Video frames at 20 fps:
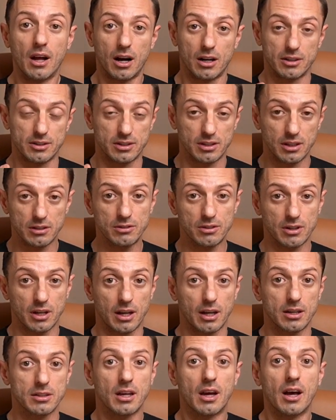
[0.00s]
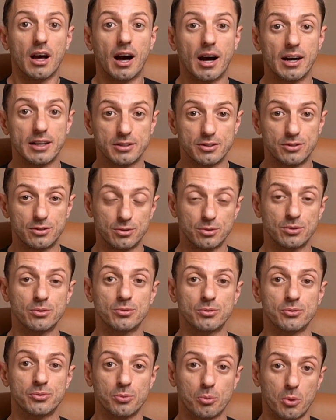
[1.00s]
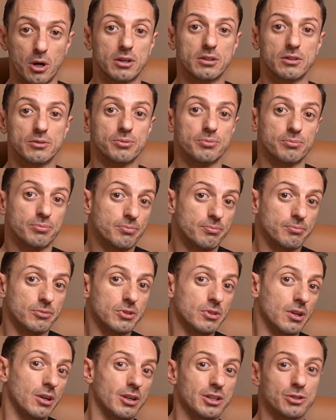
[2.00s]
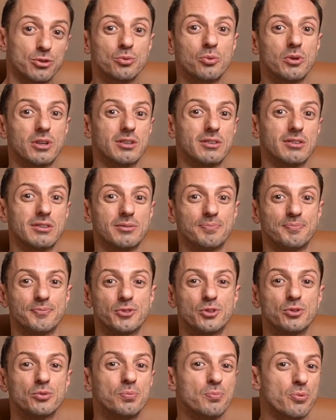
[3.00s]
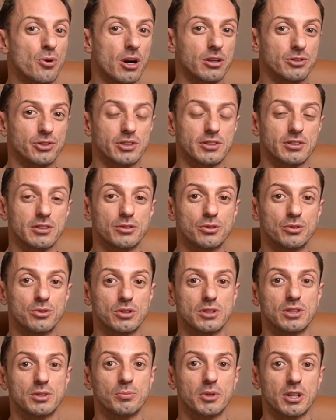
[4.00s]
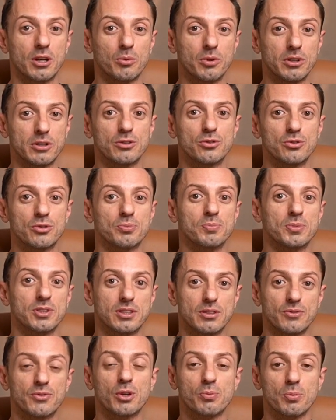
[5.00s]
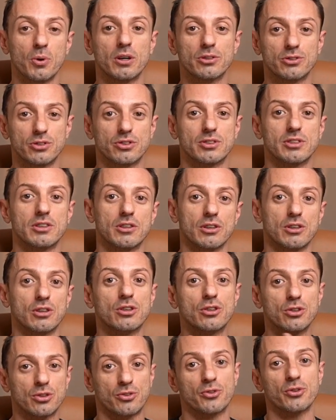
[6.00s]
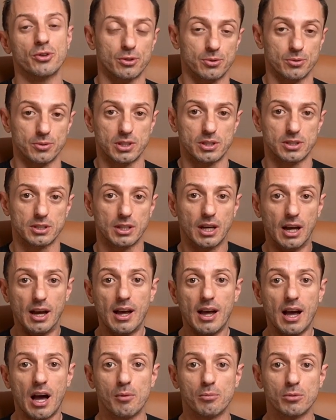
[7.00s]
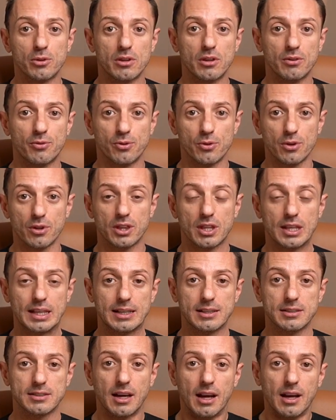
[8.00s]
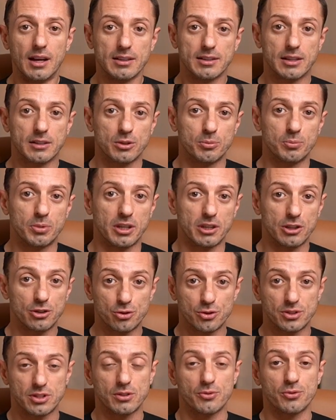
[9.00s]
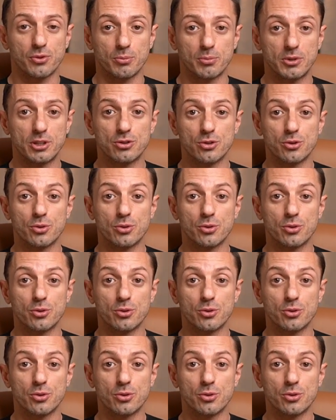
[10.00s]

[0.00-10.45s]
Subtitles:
On the other hand, I do want to do projects on Unity, but I want to do specific projects that are good for Unity. I'm looking for things that could be interesting for me to